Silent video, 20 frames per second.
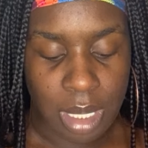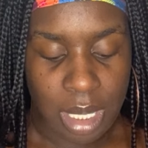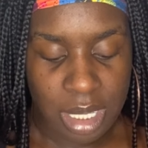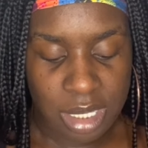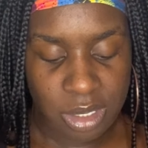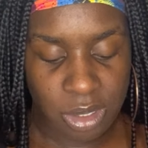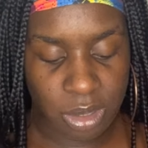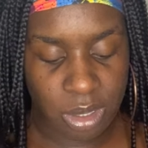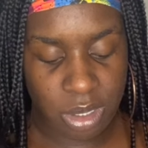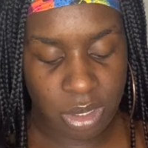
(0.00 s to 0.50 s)

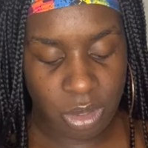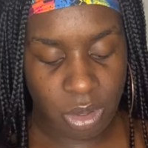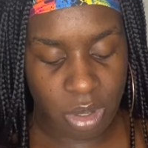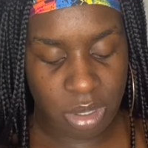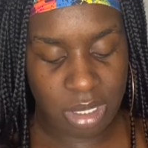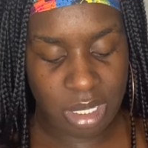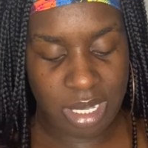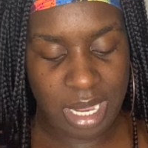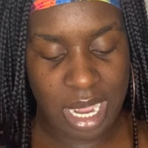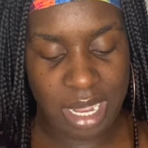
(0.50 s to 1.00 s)
So this
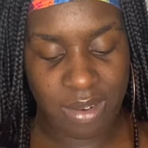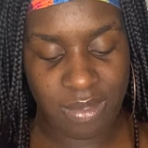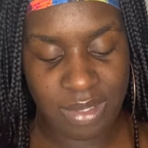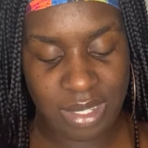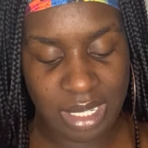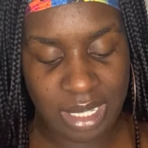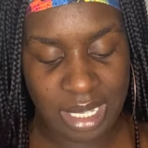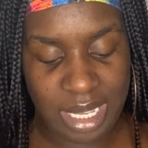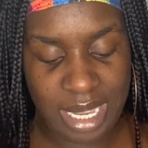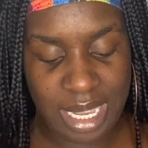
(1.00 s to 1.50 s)
caused a lot of
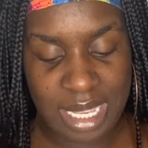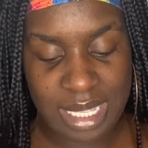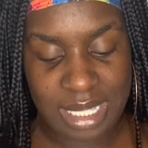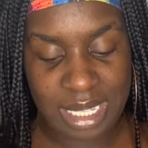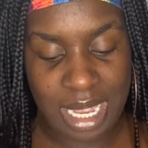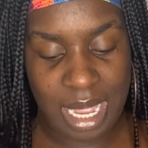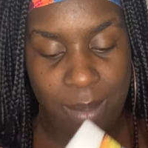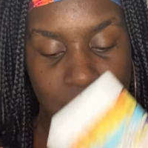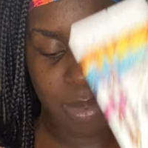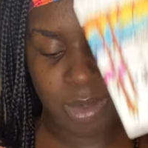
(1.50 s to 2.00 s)
delays
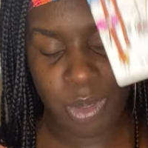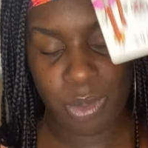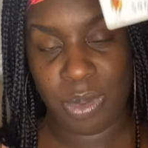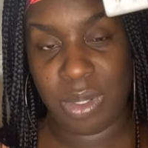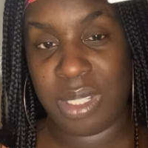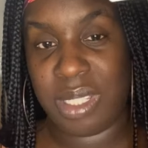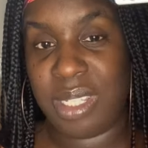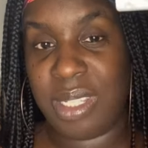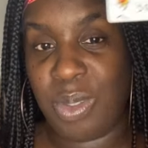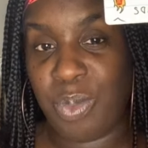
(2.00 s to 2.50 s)
and
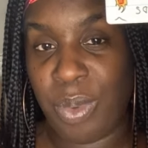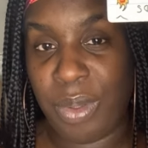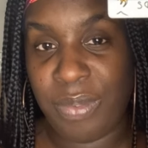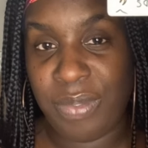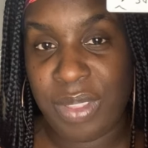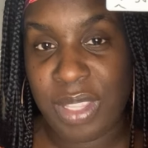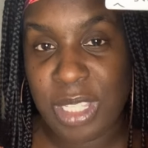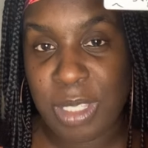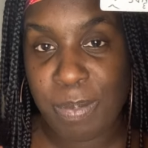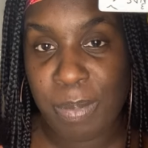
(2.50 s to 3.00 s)
opportunities with
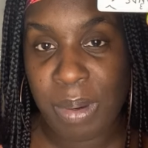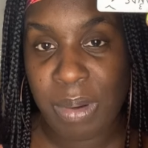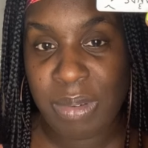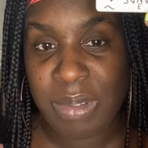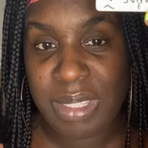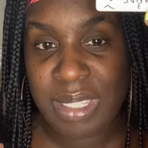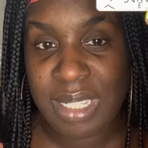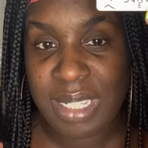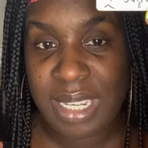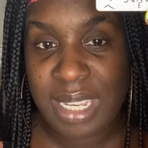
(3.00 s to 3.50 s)
this
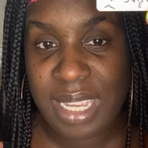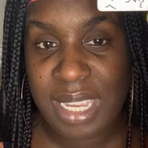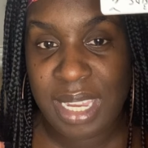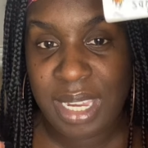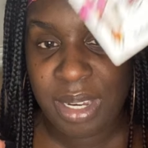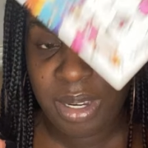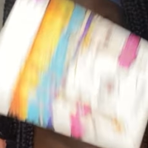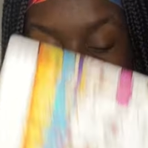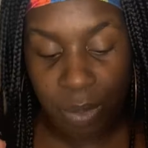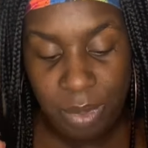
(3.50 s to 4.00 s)
person
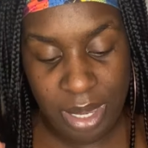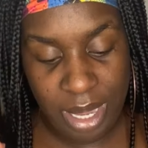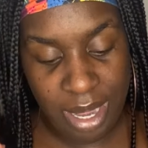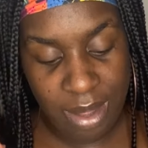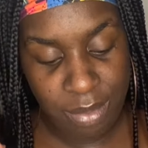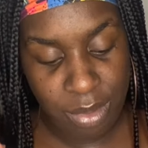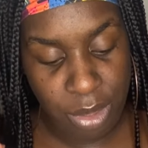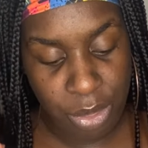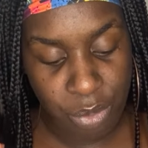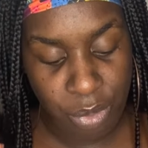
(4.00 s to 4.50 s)
here. We have
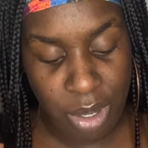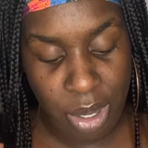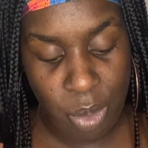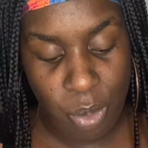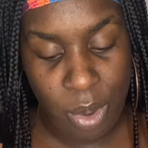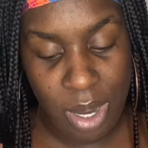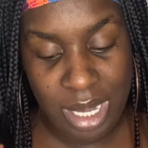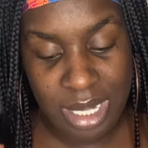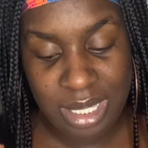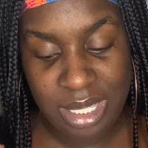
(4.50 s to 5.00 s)
the Three of
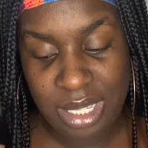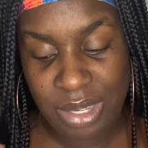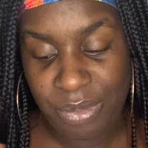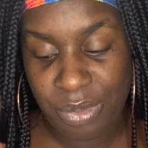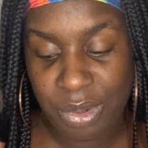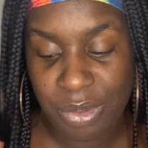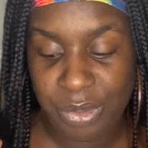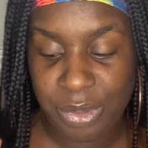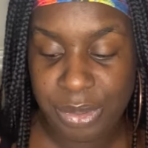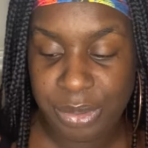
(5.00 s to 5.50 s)
Wands in
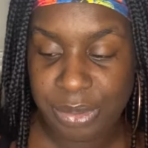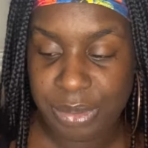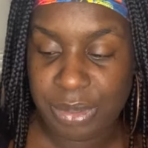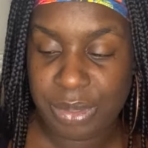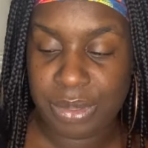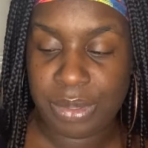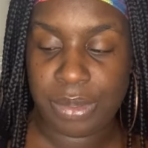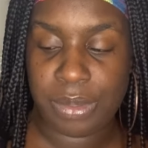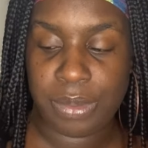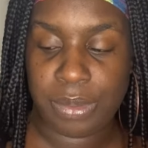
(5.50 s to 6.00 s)

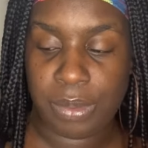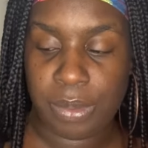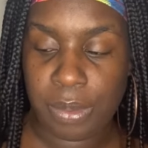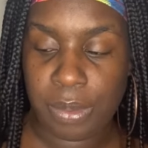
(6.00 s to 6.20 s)
reverse.